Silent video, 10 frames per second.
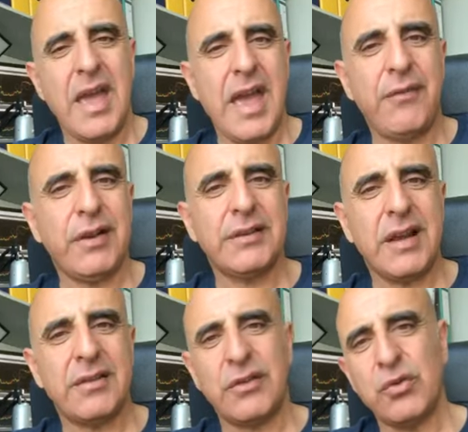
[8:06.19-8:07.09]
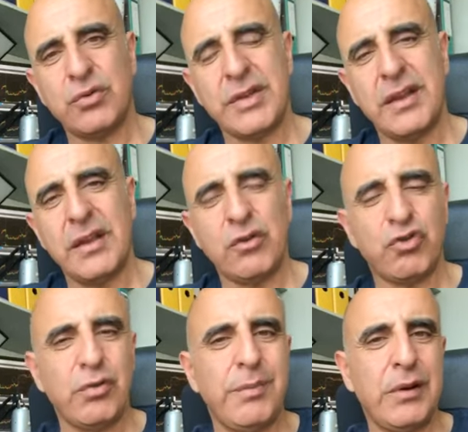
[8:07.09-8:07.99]
every trade that you're taking, you
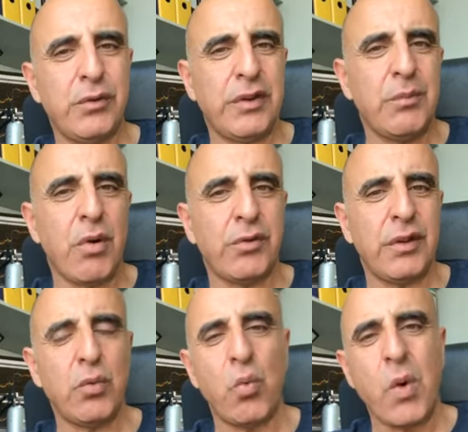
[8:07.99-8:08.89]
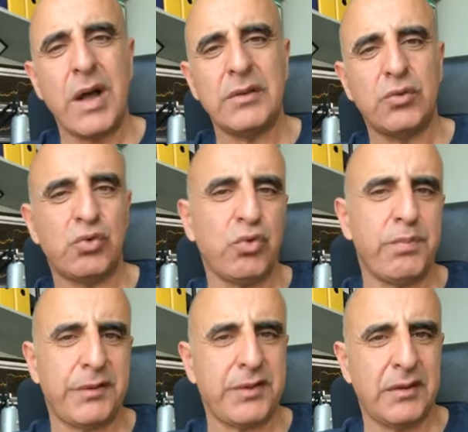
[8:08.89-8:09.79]
shouldn't be losing more than one to two
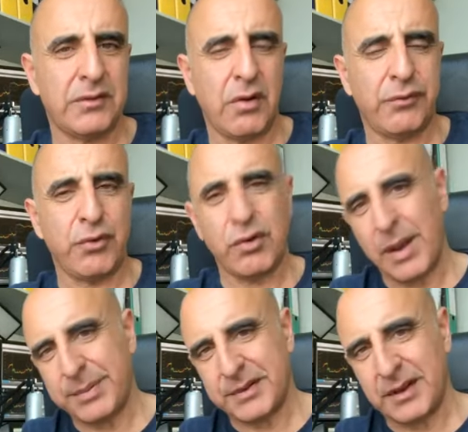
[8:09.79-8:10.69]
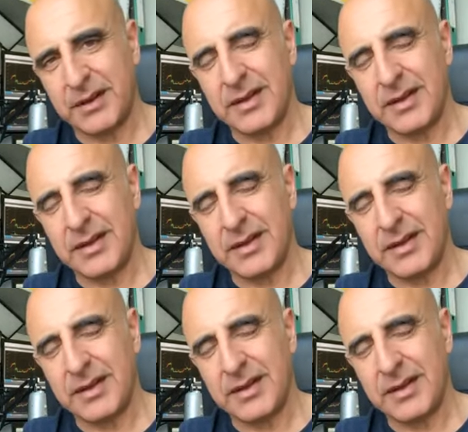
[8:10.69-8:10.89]
percent of your capital.